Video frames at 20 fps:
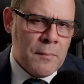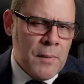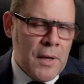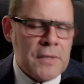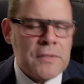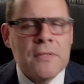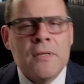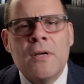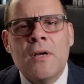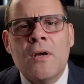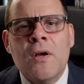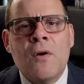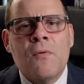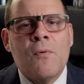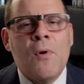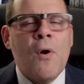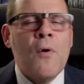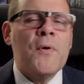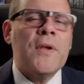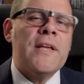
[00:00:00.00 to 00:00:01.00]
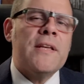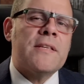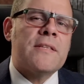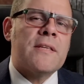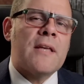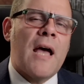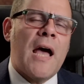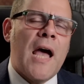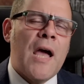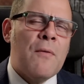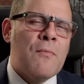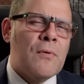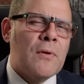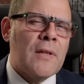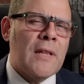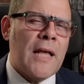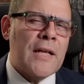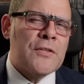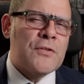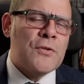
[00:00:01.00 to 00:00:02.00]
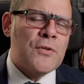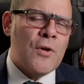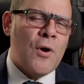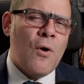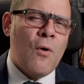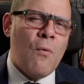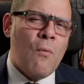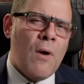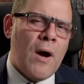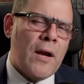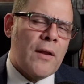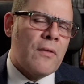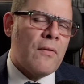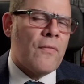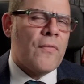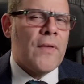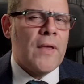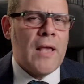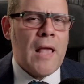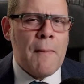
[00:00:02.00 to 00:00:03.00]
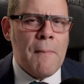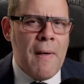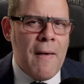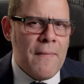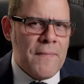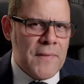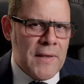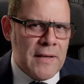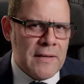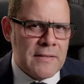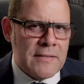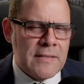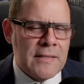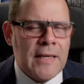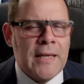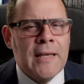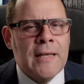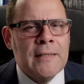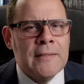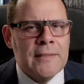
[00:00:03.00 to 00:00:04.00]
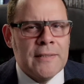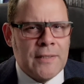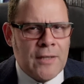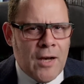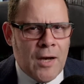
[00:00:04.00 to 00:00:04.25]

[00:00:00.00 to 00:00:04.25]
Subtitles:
But Rogues, I would like to know what do you think about this in the